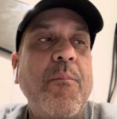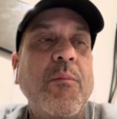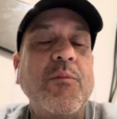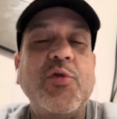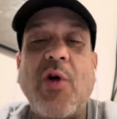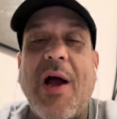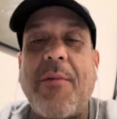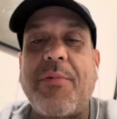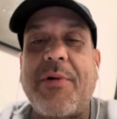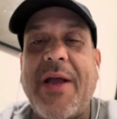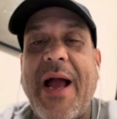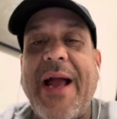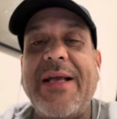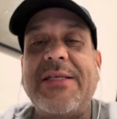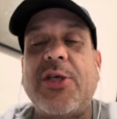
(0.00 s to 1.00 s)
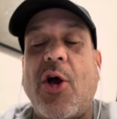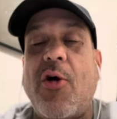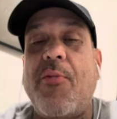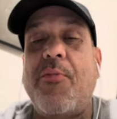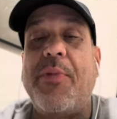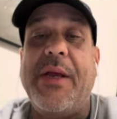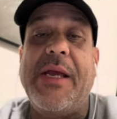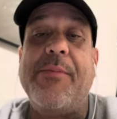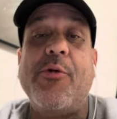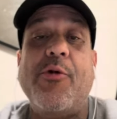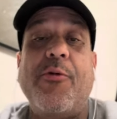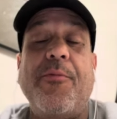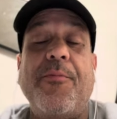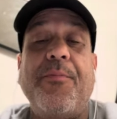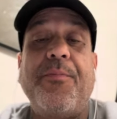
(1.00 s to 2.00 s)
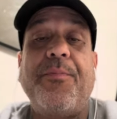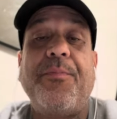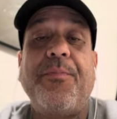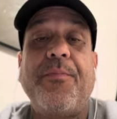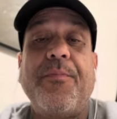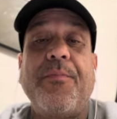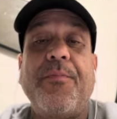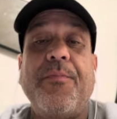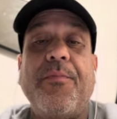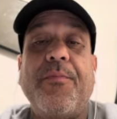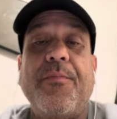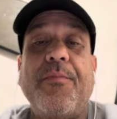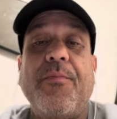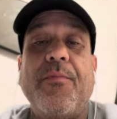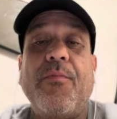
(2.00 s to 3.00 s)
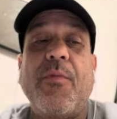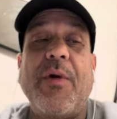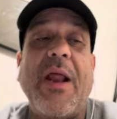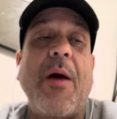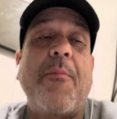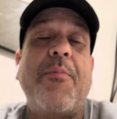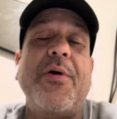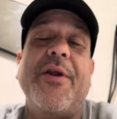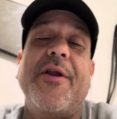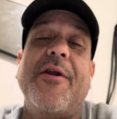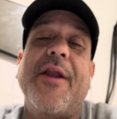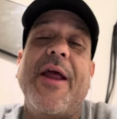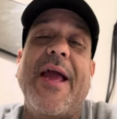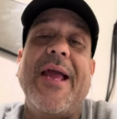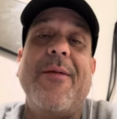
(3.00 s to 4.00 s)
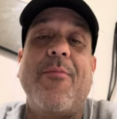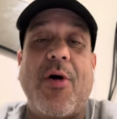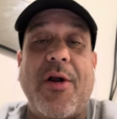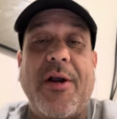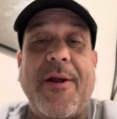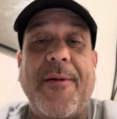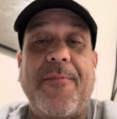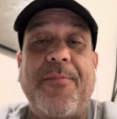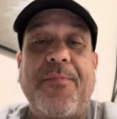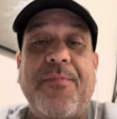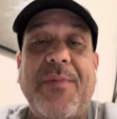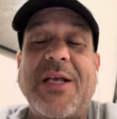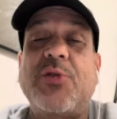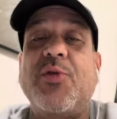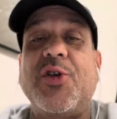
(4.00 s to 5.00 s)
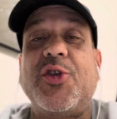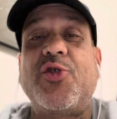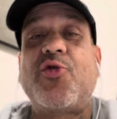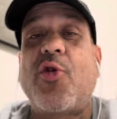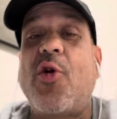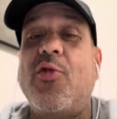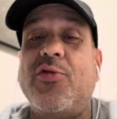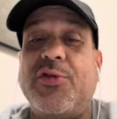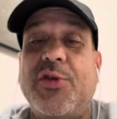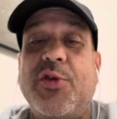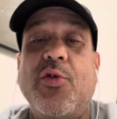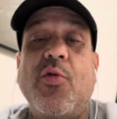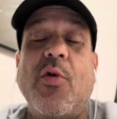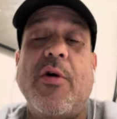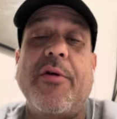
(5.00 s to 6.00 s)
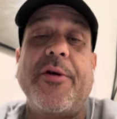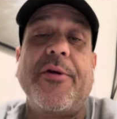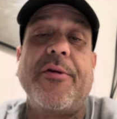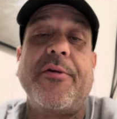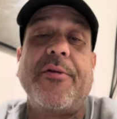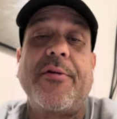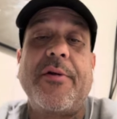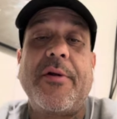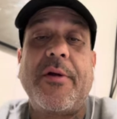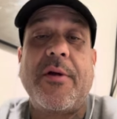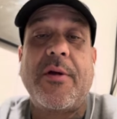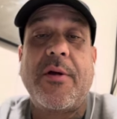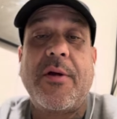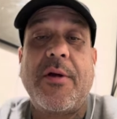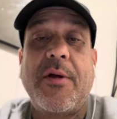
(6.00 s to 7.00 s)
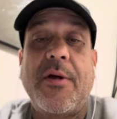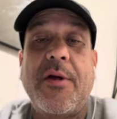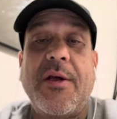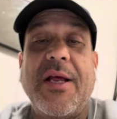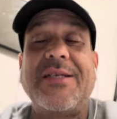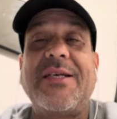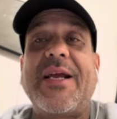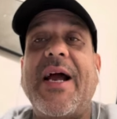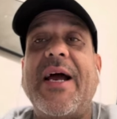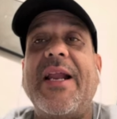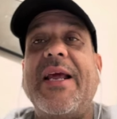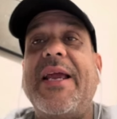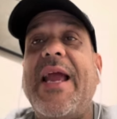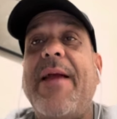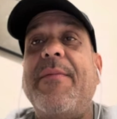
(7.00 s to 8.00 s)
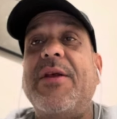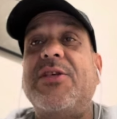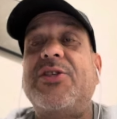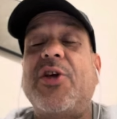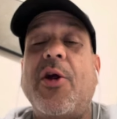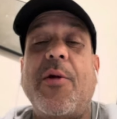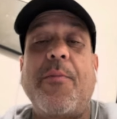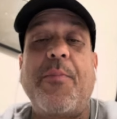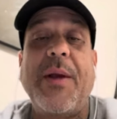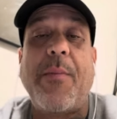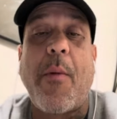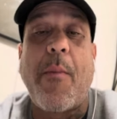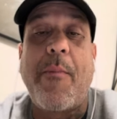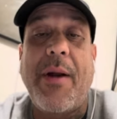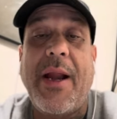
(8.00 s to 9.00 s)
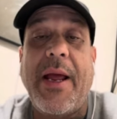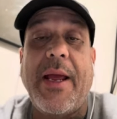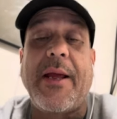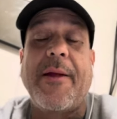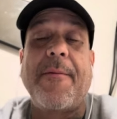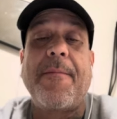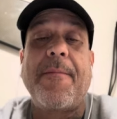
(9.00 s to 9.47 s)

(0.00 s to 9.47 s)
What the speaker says: drop kites on people without putting a name on it. That's what trolls do on here. That's the kind of game that certain people play.